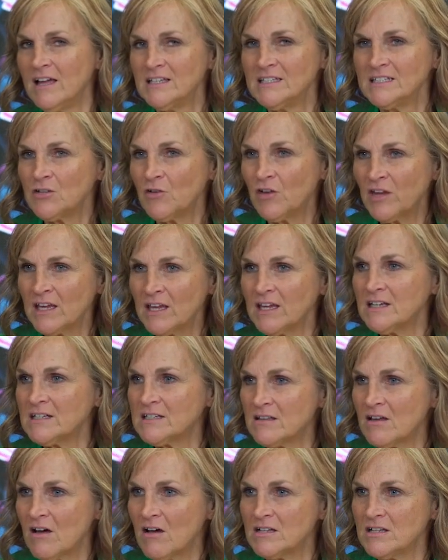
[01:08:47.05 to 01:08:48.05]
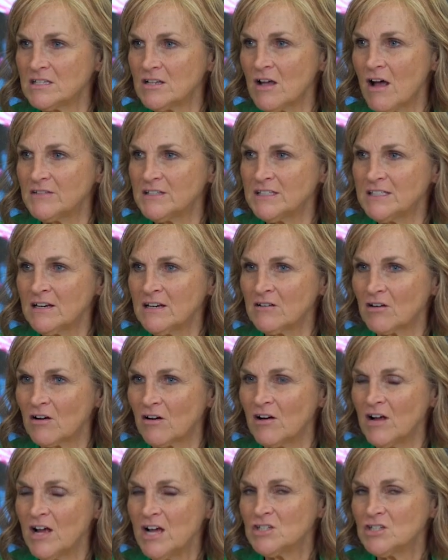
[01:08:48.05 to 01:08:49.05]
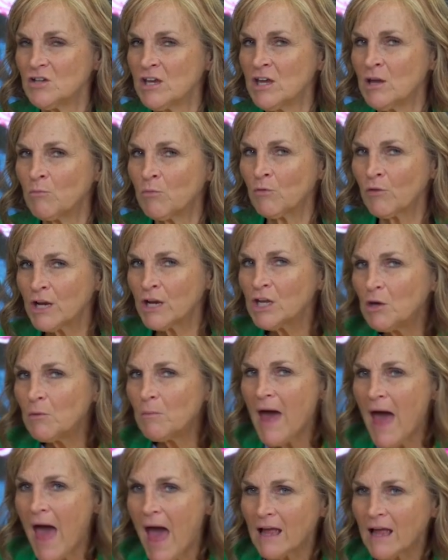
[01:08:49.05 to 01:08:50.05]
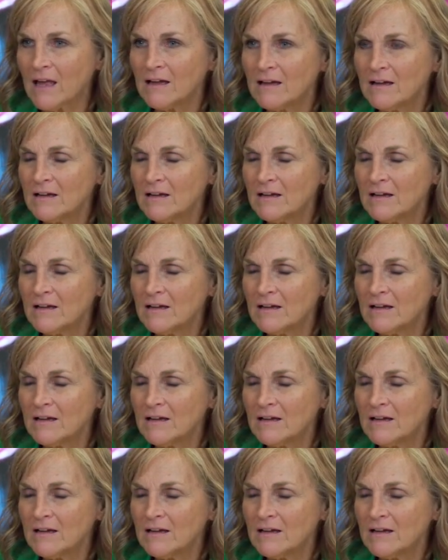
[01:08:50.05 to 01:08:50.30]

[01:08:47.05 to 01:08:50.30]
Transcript: so he can get to the soft center so he can bring you back.